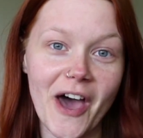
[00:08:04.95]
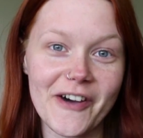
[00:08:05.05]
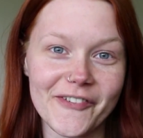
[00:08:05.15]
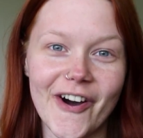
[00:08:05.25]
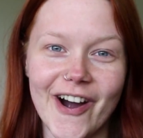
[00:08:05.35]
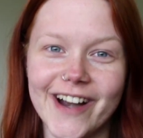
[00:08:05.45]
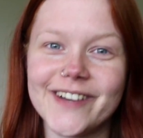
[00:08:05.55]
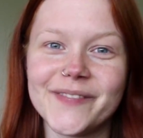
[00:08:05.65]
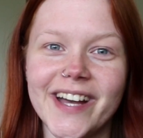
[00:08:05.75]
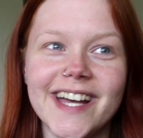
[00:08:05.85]
that
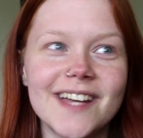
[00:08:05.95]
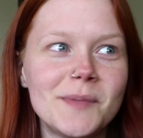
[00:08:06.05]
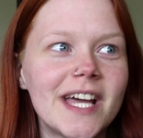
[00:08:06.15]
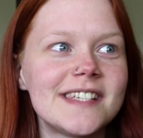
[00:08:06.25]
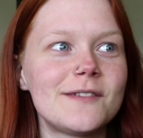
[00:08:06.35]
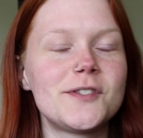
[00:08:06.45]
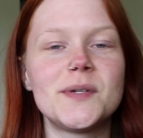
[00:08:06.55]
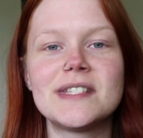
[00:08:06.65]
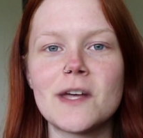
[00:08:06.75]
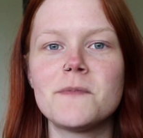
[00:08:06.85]
far, but because I was
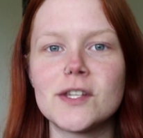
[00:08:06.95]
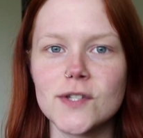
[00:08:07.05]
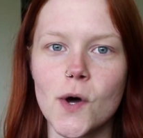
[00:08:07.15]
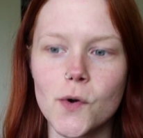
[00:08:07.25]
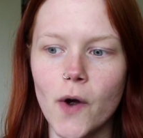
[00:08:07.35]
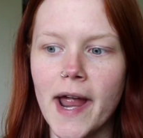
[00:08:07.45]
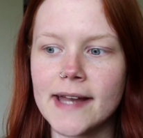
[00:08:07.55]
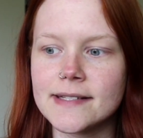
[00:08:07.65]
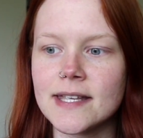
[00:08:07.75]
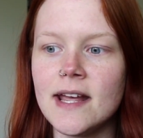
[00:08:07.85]
doing something so
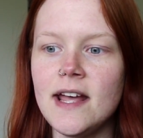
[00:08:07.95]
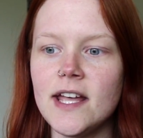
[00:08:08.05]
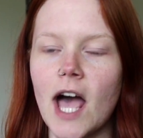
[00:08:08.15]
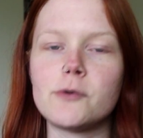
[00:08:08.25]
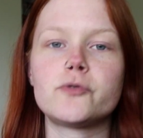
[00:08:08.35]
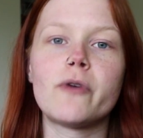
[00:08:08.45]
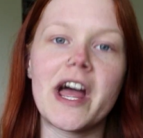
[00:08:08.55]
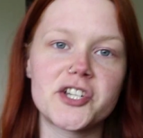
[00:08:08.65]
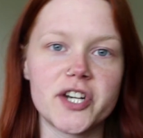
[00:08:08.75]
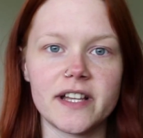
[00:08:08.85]
great, I was
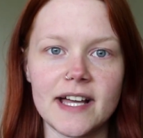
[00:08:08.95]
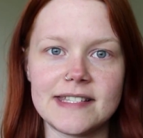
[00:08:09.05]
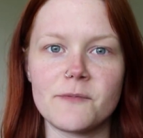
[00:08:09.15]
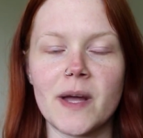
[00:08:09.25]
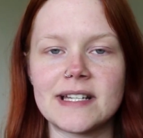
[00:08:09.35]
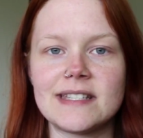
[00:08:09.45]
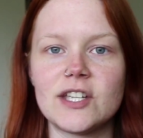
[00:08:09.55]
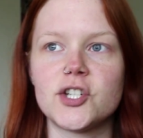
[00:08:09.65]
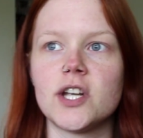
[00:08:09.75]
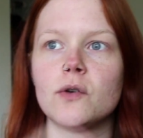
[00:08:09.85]
rationalizing my
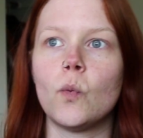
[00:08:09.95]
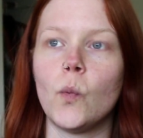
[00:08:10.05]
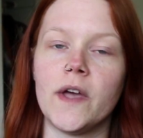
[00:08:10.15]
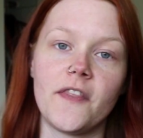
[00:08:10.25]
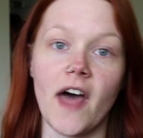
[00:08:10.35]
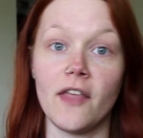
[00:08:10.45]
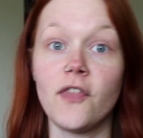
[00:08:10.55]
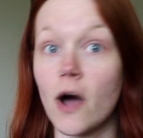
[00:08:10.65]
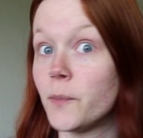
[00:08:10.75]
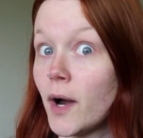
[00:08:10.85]
decision with that
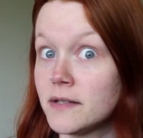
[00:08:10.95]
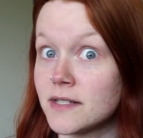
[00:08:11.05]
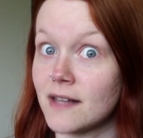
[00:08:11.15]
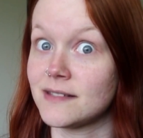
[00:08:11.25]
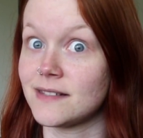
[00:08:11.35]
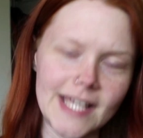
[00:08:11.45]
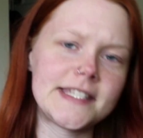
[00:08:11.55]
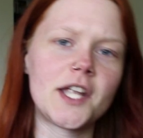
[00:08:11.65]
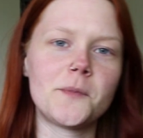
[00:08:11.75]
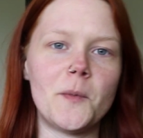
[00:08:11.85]
thought process.
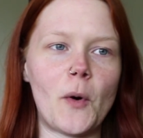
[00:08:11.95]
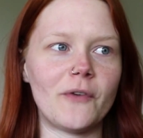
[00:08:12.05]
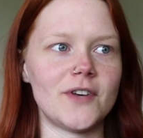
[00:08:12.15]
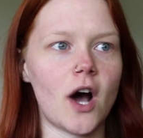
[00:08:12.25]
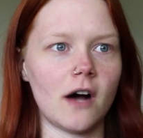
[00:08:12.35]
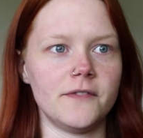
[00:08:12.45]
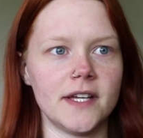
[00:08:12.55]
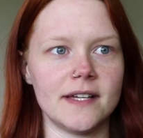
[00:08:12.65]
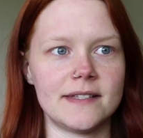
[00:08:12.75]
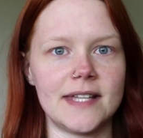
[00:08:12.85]
That's a little bit more of an
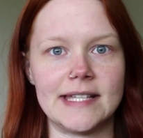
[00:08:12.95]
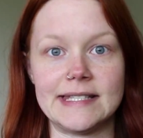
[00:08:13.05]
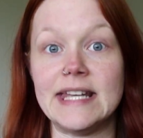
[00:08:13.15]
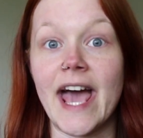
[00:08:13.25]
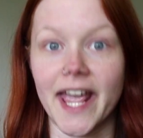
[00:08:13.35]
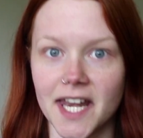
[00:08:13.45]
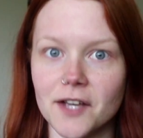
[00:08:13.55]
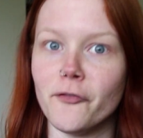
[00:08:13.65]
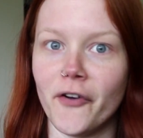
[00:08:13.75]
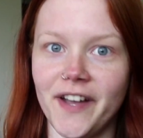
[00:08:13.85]
obvious, less negative